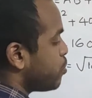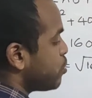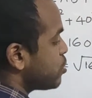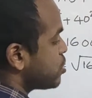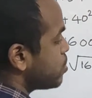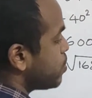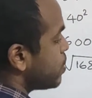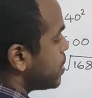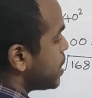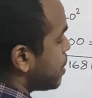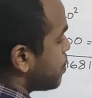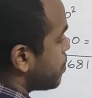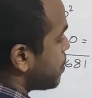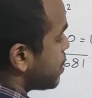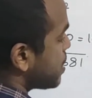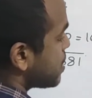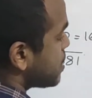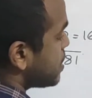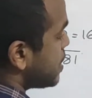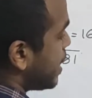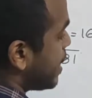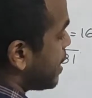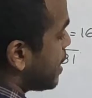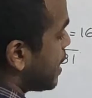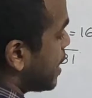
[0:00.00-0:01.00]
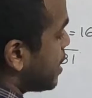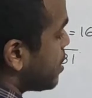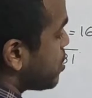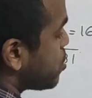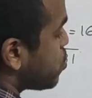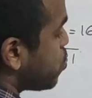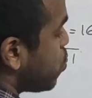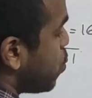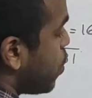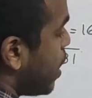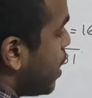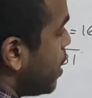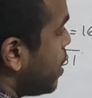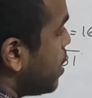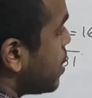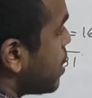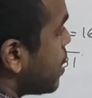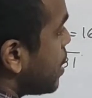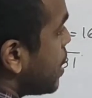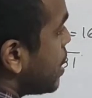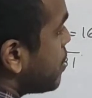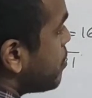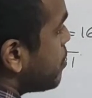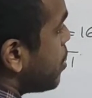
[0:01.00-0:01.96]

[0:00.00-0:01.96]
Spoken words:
possible number is there, that is 1.